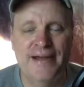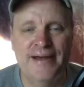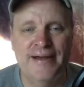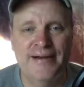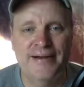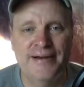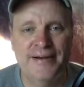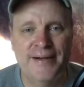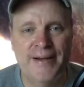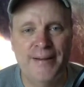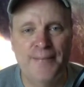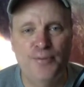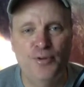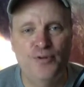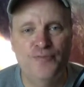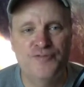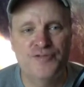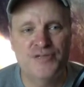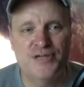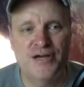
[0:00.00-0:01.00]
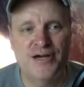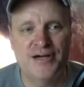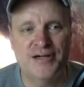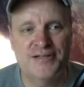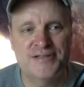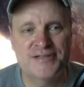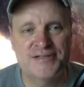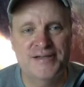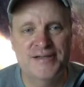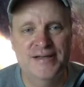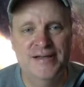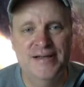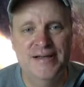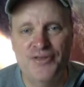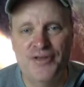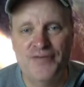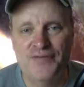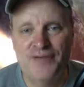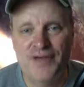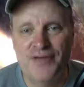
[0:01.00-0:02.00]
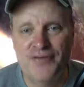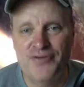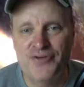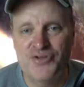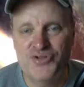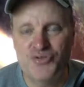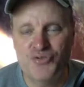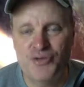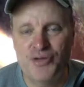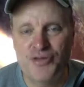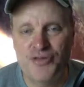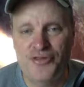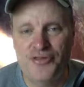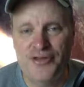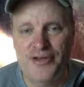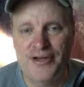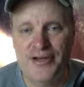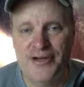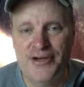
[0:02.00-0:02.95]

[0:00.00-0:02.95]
And a couple of stocks they've done this with